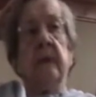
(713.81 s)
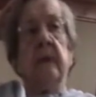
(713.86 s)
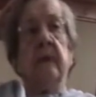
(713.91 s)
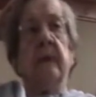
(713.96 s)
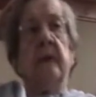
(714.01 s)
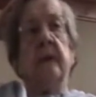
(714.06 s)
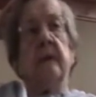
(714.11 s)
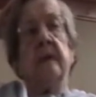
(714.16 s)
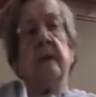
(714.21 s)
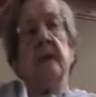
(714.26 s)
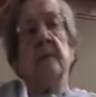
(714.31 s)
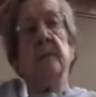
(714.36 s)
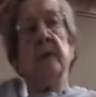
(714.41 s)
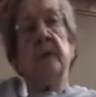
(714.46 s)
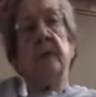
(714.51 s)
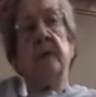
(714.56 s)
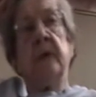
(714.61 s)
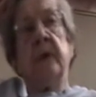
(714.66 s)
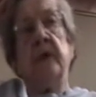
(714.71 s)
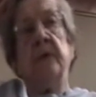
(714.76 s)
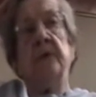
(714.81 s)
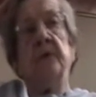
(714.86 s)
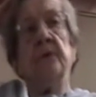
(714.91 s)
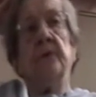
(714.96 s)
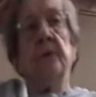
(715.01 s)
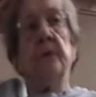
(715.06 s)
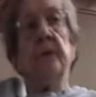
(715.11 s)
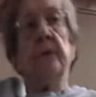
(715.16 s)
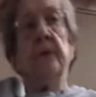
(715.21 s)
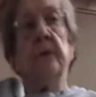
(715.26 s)
they'd come and take your
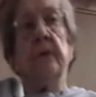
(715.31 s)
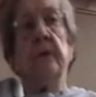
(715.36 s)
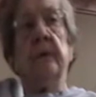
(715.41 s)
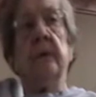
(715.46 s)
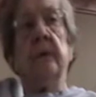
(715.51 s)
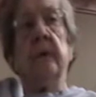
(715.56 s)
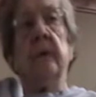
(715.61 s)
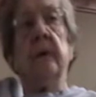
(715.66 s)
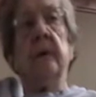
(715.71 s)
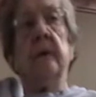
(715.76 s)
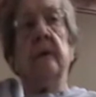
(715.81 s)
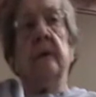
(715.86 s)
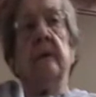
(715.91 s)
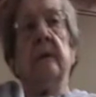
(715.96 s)
order and